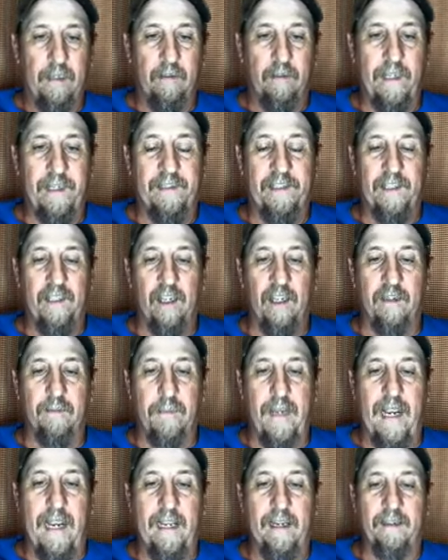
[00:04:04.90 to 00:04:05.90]
let the young
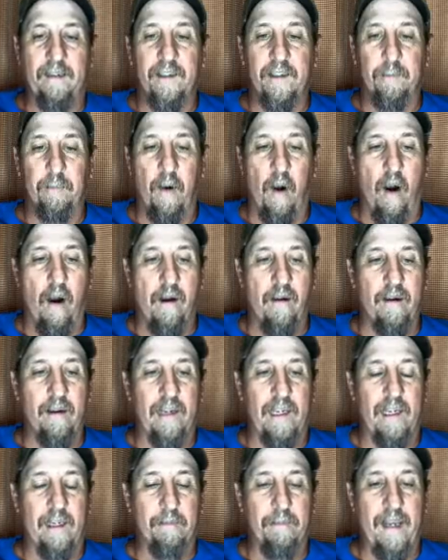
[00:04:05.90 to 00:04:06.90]
man depart
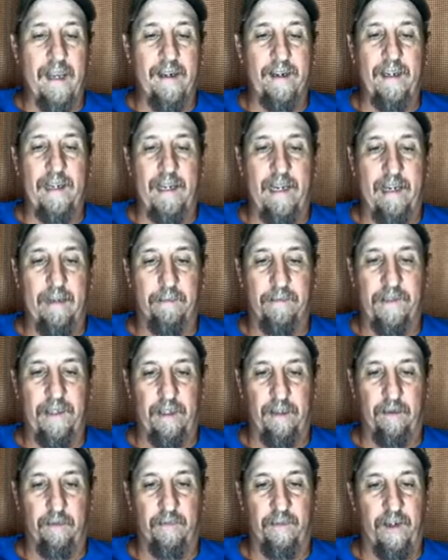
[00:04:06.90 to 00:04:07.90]
and commanded him,
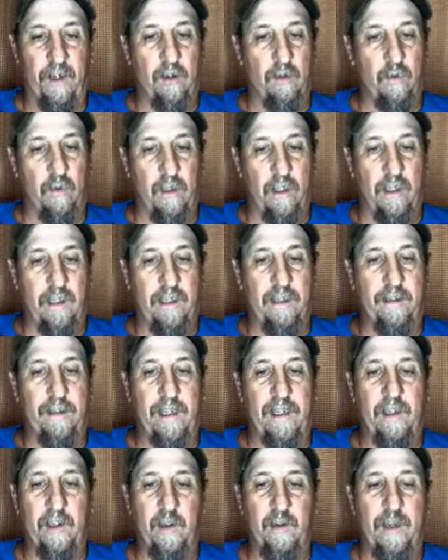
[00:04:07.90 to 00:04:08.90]
"Tell no one
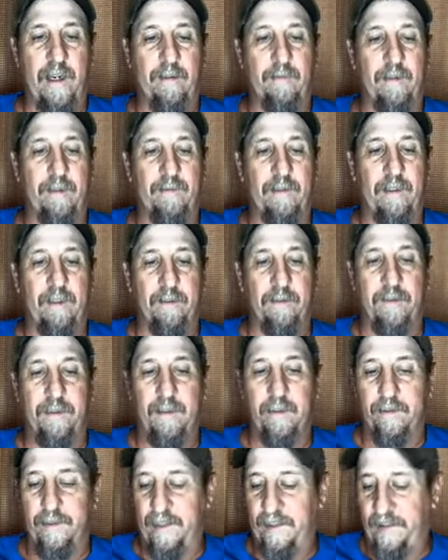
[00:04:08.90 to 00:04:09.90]
that you have revealed
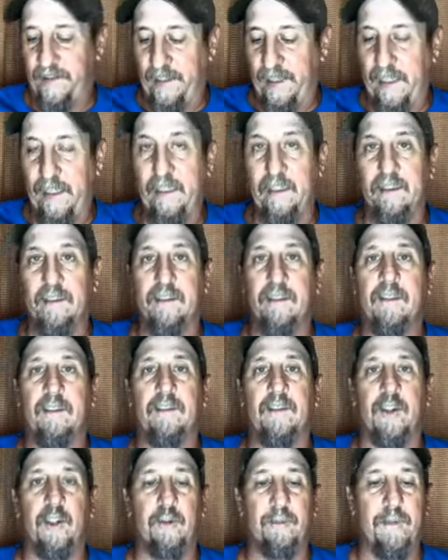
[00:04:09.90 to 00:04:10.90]
these things
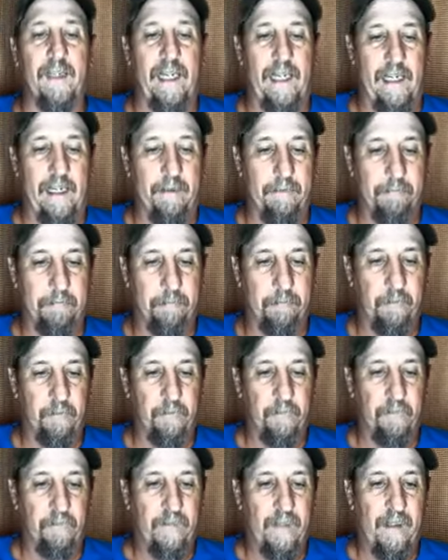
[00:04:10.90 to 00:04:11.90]
to me."
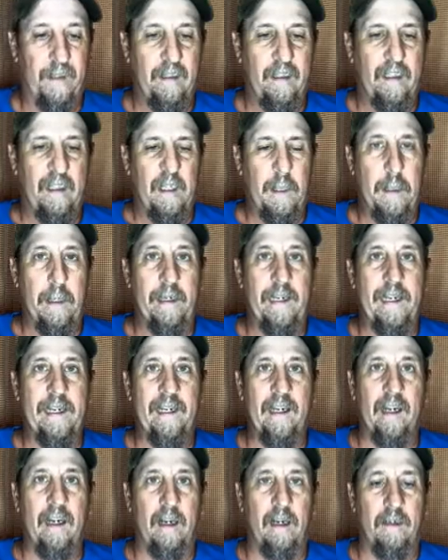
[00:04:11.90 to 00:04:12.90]
And he
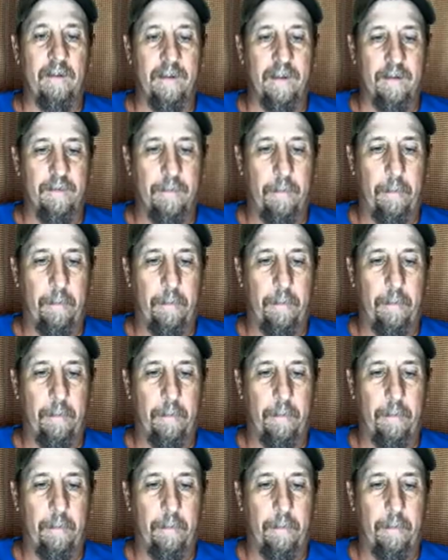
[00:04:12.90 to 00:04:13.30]
called